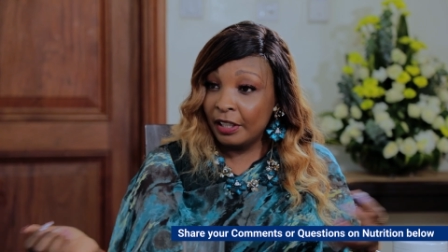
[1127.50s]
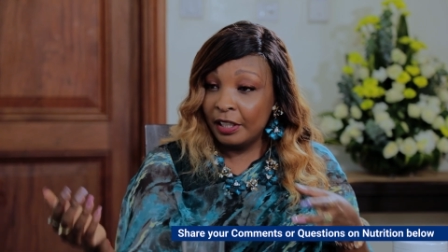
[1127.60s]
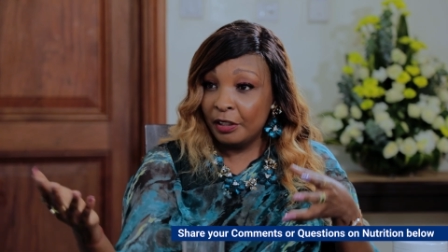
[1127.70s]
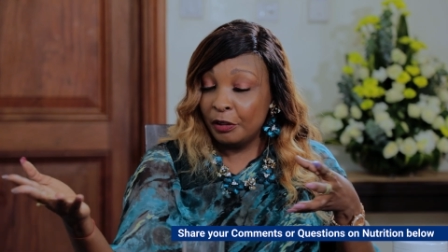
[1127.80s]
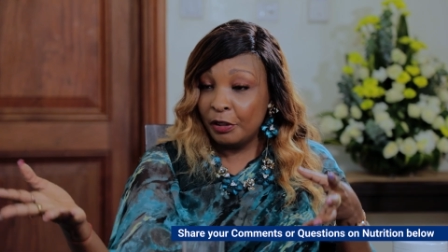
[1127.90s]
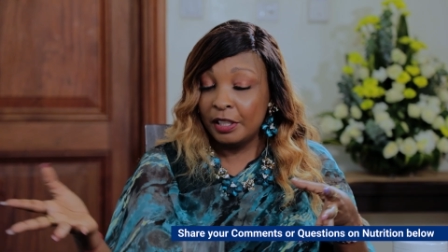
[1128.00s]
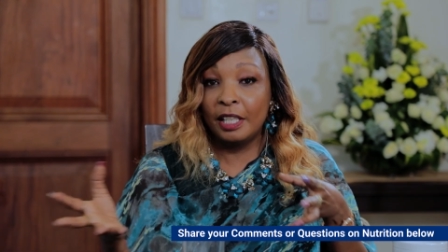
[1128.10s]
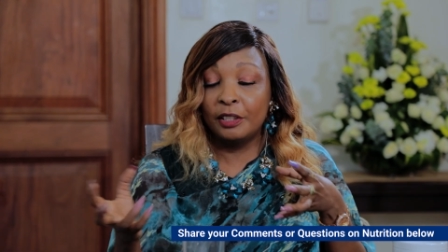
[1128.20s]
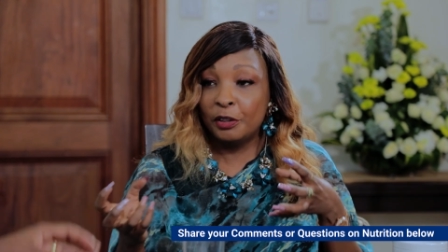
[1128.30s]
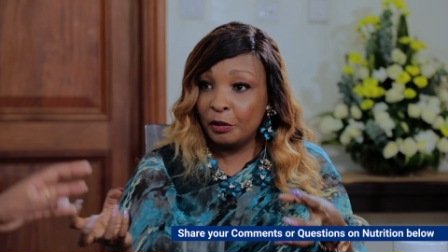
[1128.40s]
yes, the
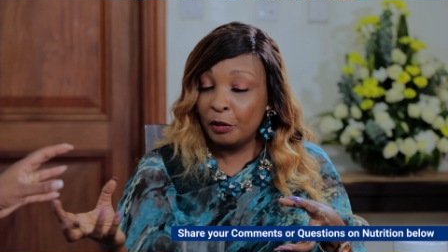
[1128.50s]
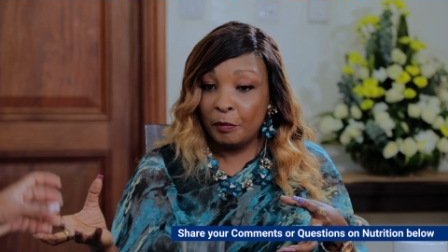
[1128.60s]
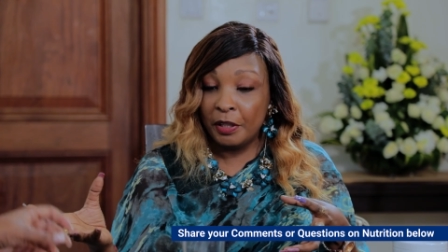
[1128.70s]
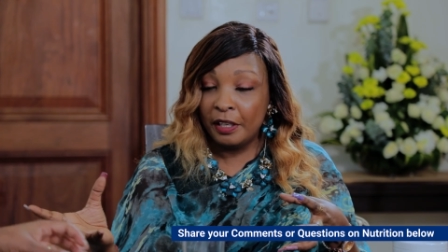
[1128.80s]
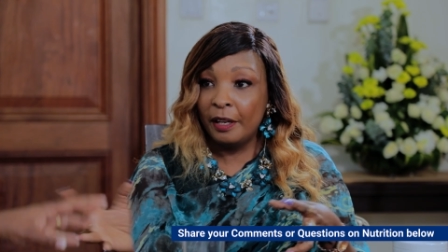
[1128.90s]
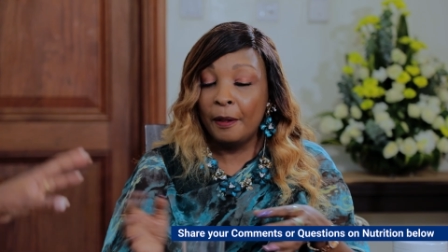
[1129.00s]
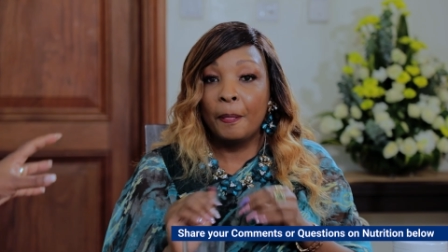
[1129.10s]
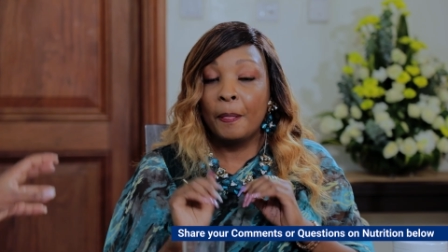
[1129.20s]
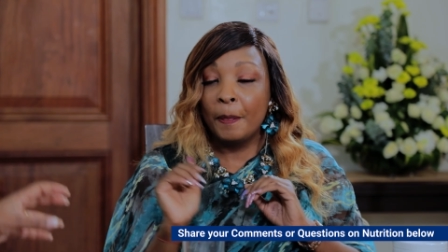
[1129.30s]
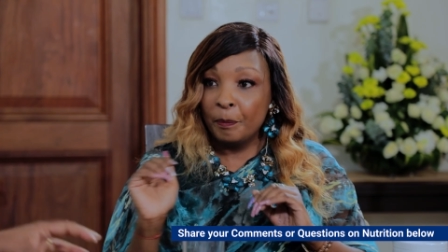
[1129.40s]
bacteria, the antibiotics, whatever it is the